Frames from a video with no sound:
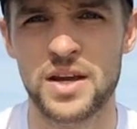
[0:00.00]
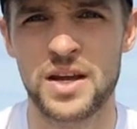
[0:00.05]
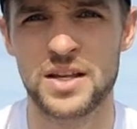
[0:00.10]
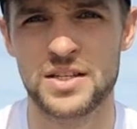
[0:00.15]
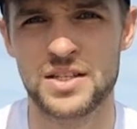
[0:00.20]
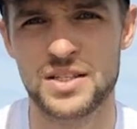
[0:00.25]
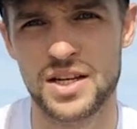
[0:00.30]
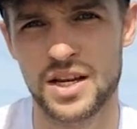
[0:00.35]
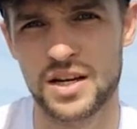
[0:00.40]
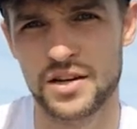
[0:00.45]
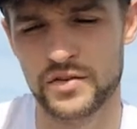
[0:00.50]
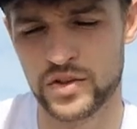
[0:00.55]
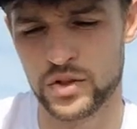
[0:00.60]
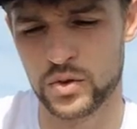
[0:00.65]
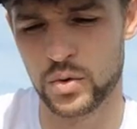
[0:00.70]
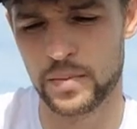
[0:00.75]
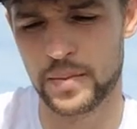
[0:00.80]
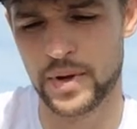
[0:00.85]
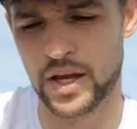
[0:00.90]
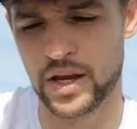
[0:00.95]
instead of
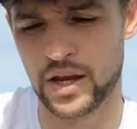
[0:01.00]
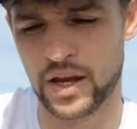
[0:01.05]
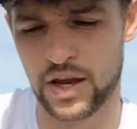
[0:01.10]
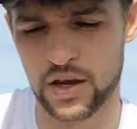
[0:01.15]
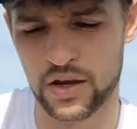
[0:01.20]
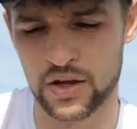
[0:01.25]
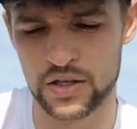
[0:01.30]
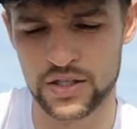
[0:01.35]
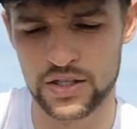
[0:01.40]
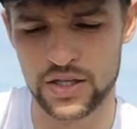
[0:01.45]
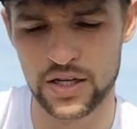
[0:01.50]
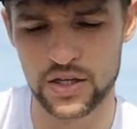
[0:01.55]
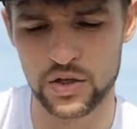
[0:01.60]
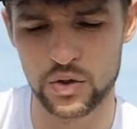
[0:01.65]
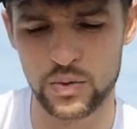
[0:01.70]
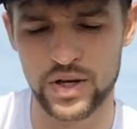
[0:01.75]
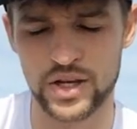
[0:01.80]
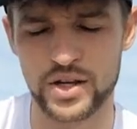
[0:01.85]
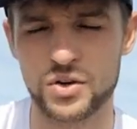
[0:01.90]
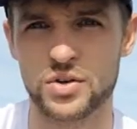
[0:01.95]
swimming and
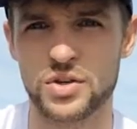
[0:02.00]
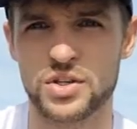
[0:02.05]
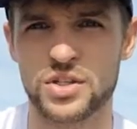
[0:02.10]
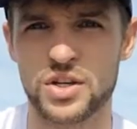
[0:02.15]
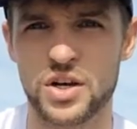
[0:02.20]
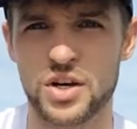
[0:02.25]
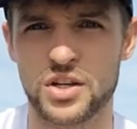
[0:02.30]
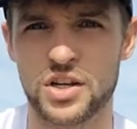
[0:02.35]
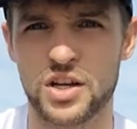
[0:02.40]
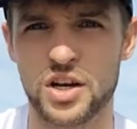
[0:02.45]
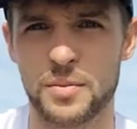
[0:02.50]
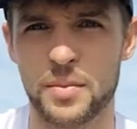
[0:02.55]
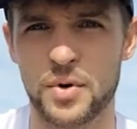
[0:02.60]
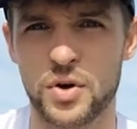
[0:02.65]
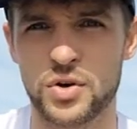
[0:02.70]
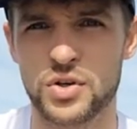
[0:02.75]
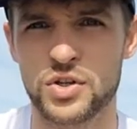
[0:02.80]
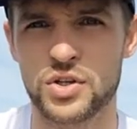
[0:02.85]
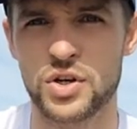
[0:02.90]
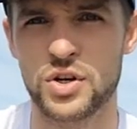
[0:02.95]
continuing your circular
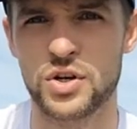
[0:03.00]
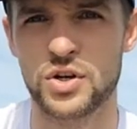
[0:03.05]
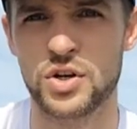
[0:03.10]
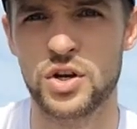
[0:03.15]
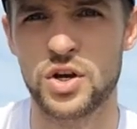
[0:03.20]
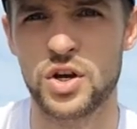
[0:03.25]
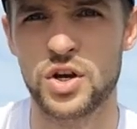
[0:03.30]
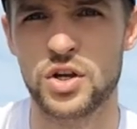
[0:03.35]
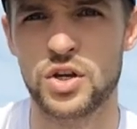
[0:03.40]
motion,